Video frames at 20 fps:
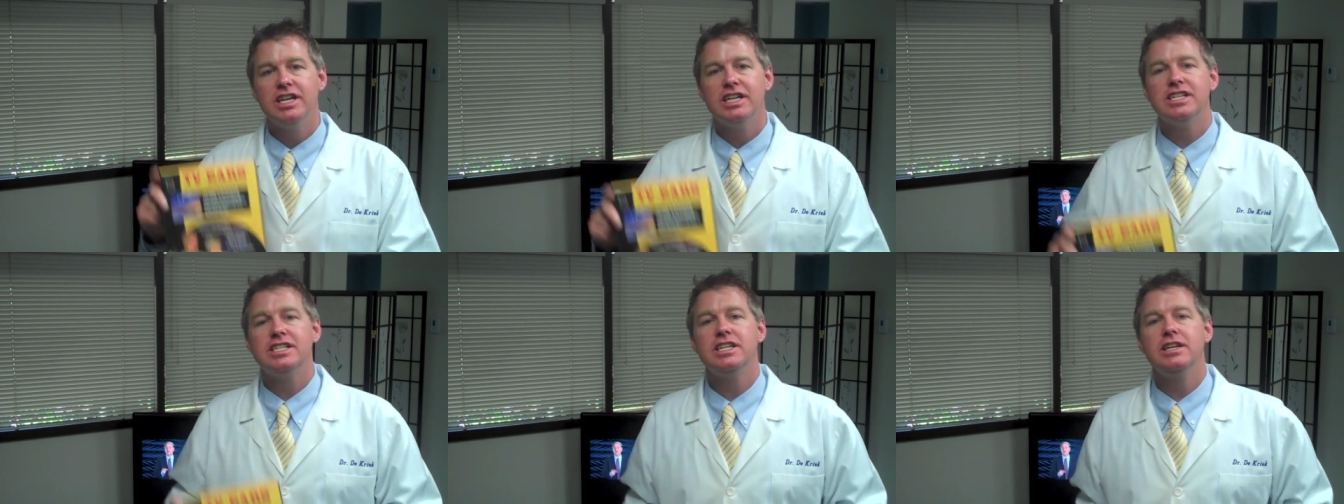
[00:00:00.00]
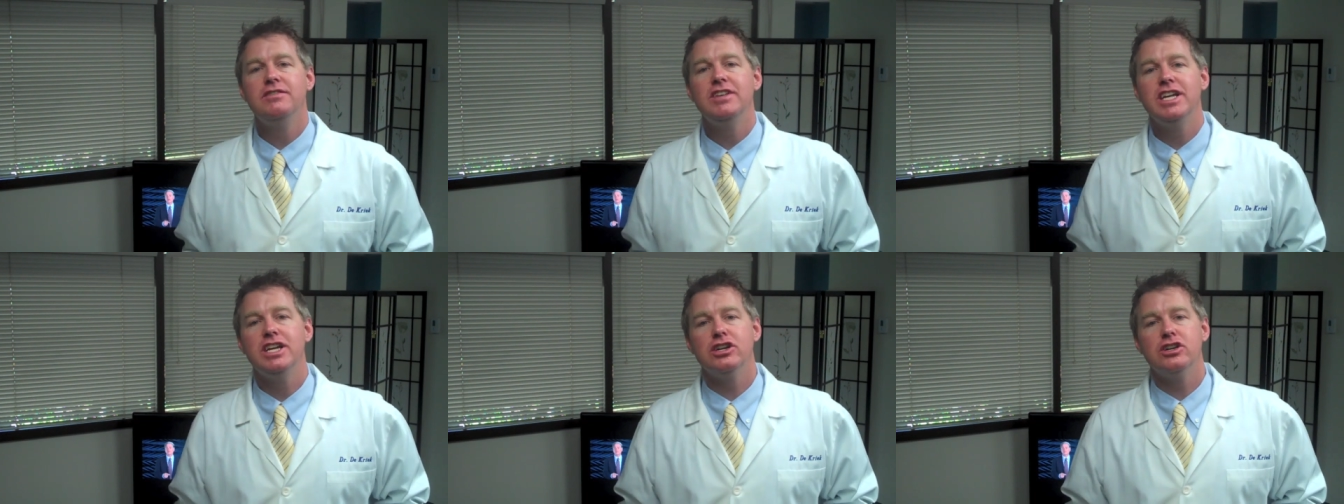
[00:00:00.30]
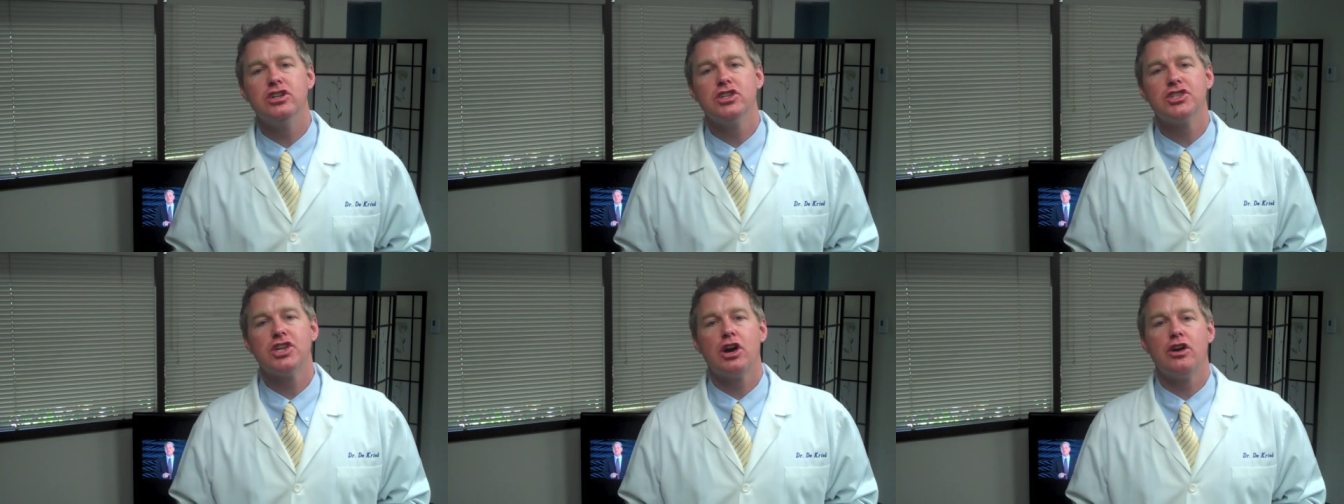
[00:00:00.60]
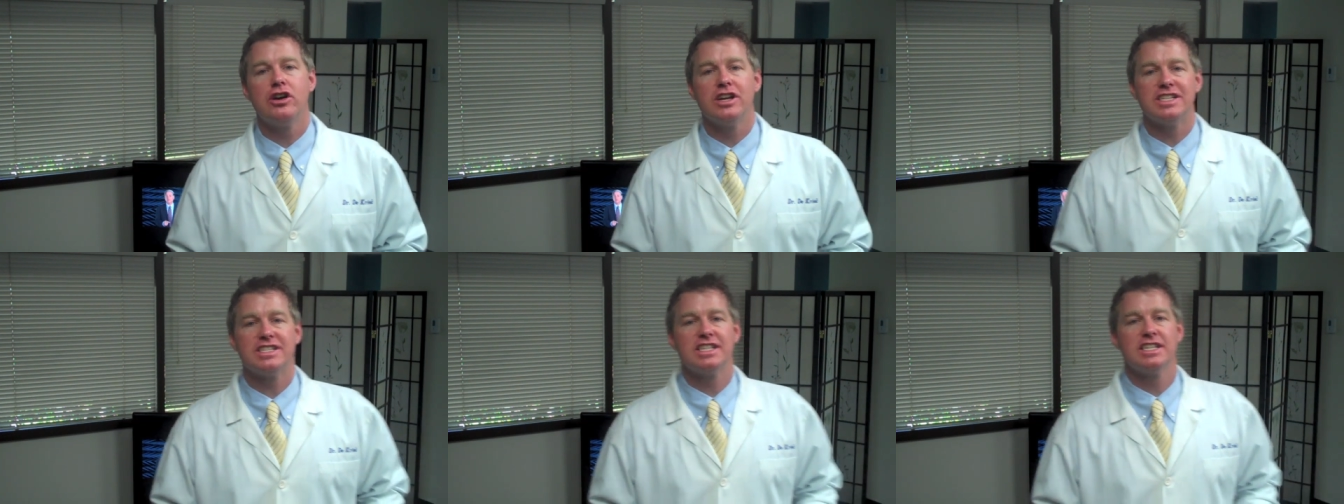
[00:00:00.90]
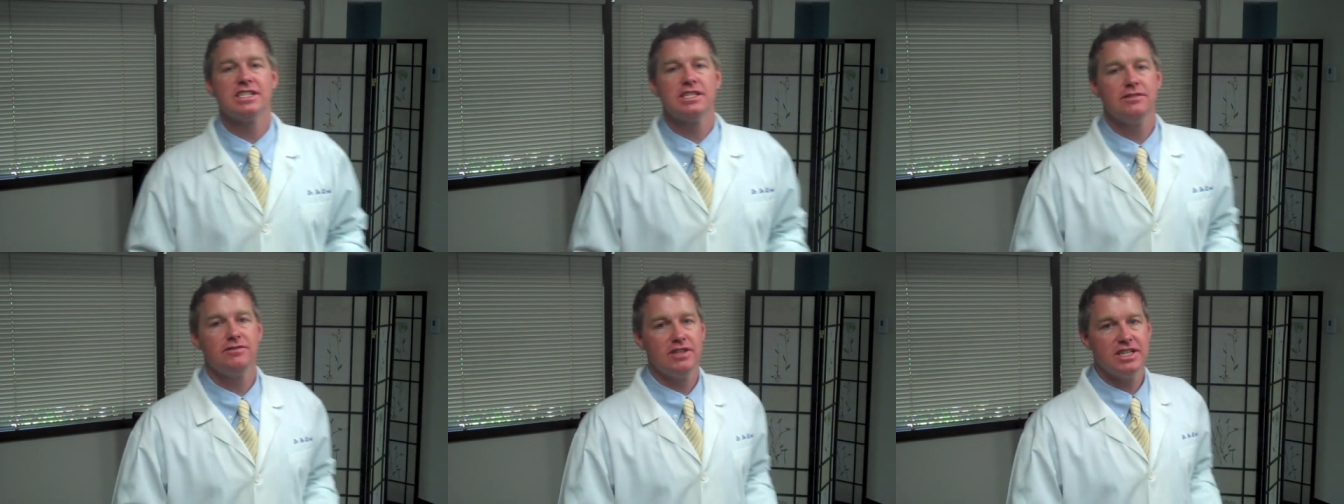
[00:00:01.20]
TV Ears are an
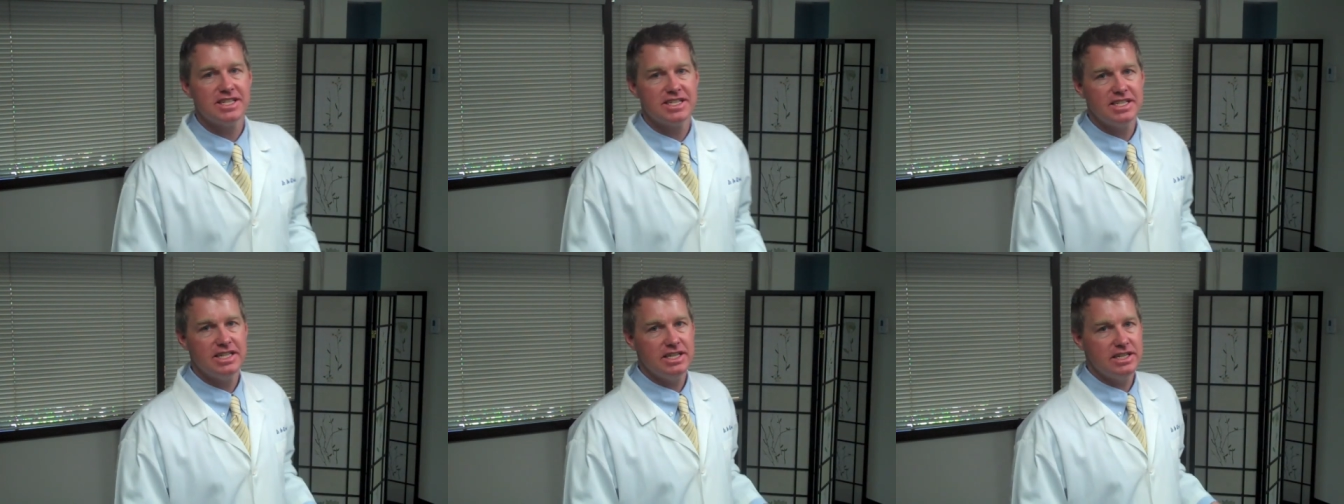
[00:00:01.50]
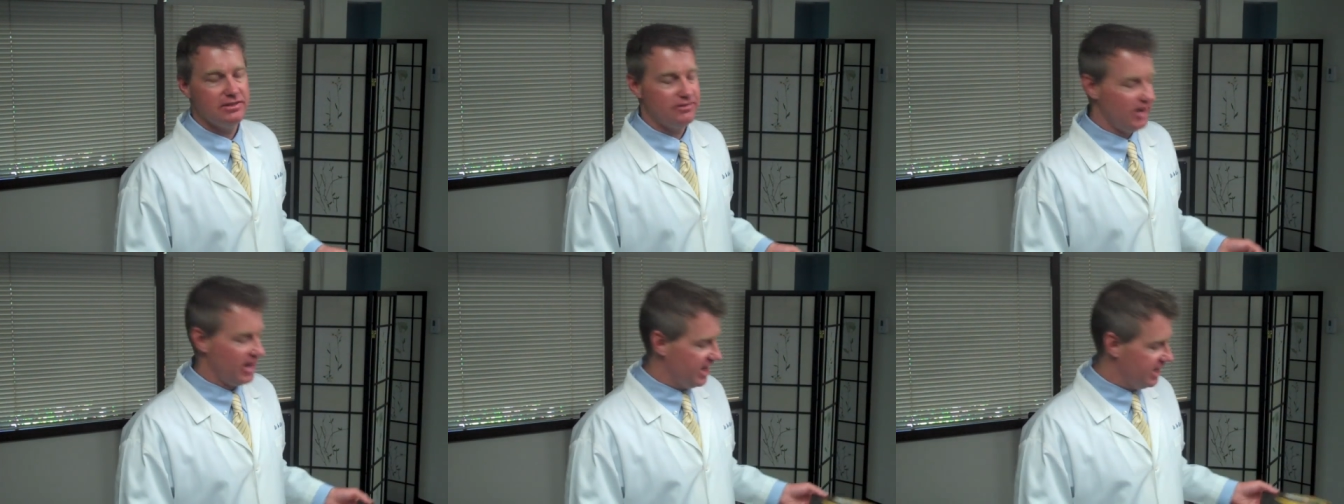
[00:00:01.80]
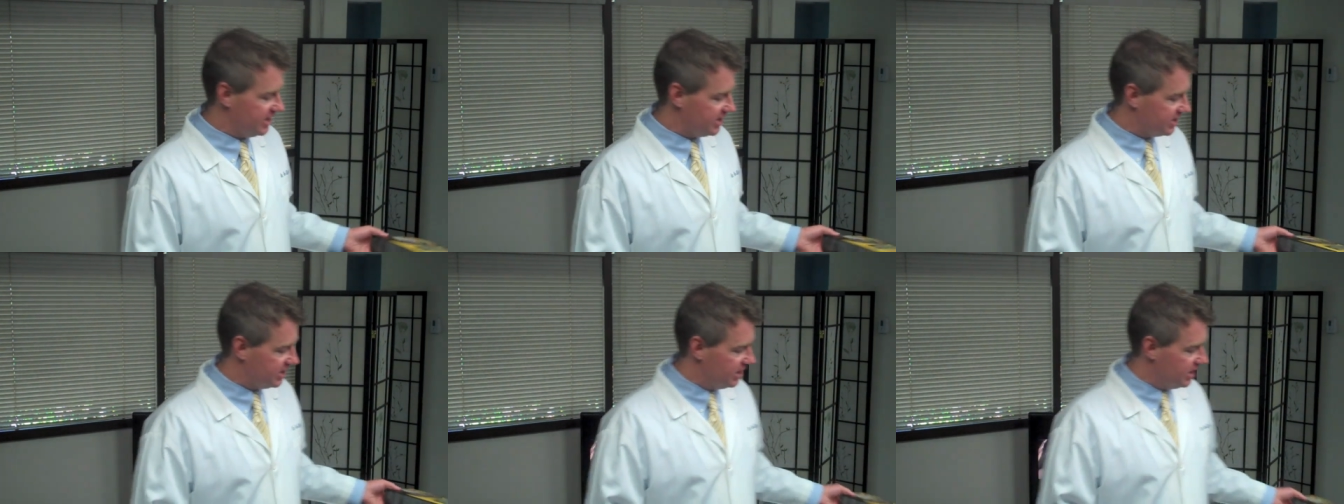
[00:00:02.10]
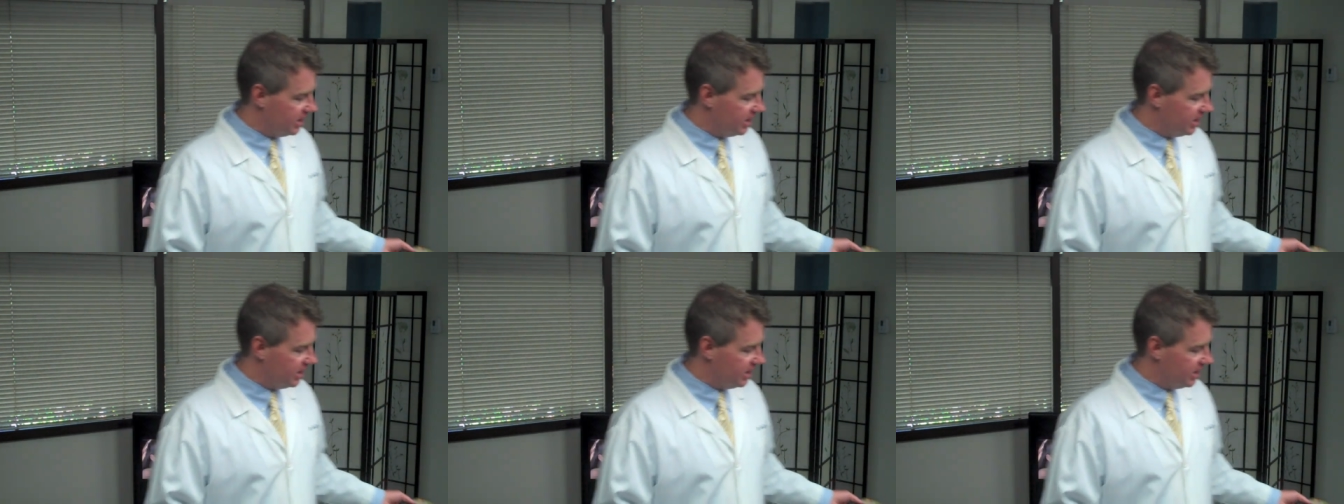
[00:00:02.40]
assistive listening device